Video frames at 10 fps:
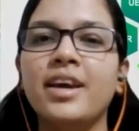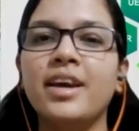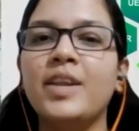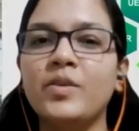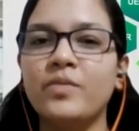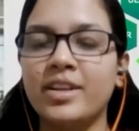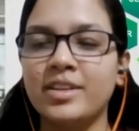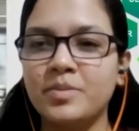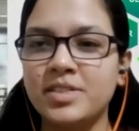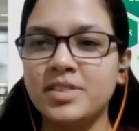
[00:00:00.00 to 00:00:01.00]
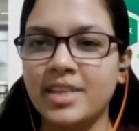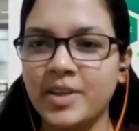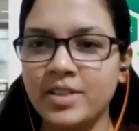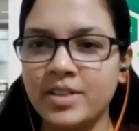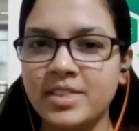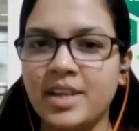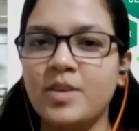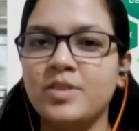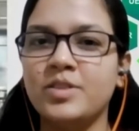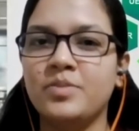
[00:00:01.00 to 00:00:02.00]
Hello and welcome to Seceon's
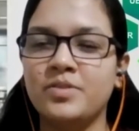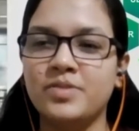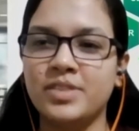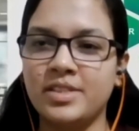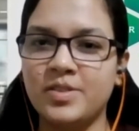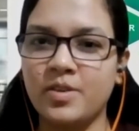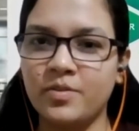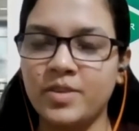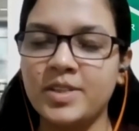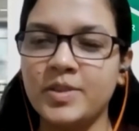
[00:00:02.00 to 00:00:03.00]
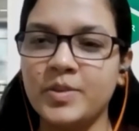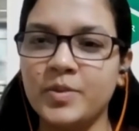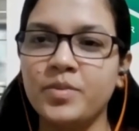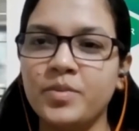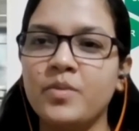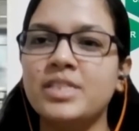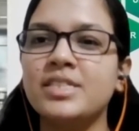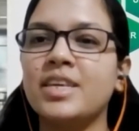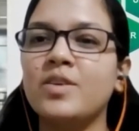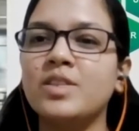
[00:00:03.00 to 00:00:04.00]
Technology Brief series of video with
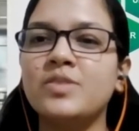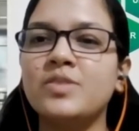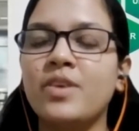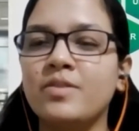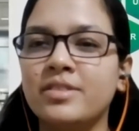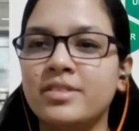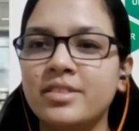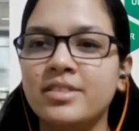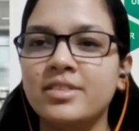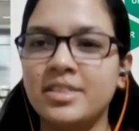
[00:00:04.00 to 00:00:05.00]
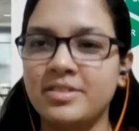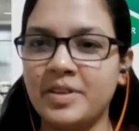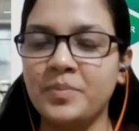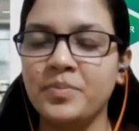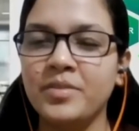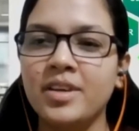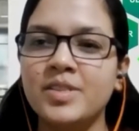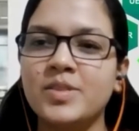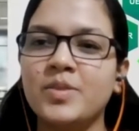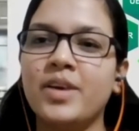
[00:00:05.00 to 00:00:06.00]
Seceon's founder, Chandra.
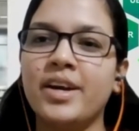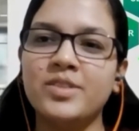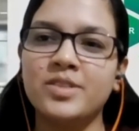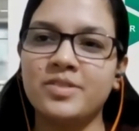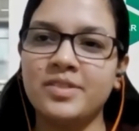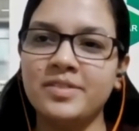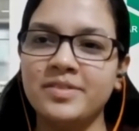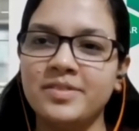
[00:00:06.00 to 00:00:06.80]
So, hi, Chandra.